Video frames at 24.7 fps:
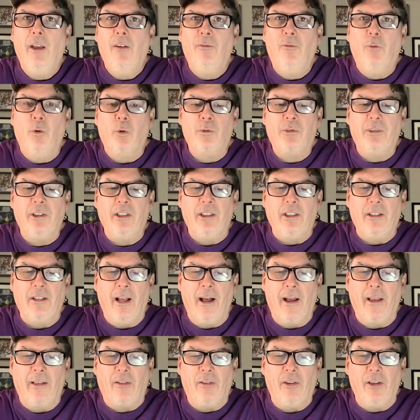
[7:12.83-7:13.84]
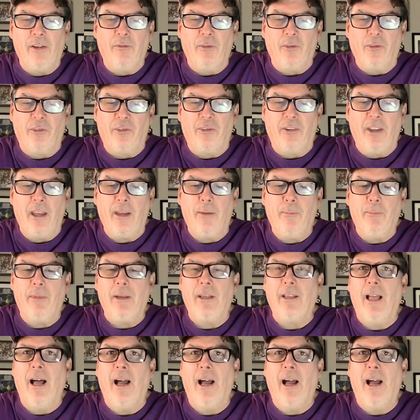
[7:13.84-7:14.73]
14-9, Cleveland State beat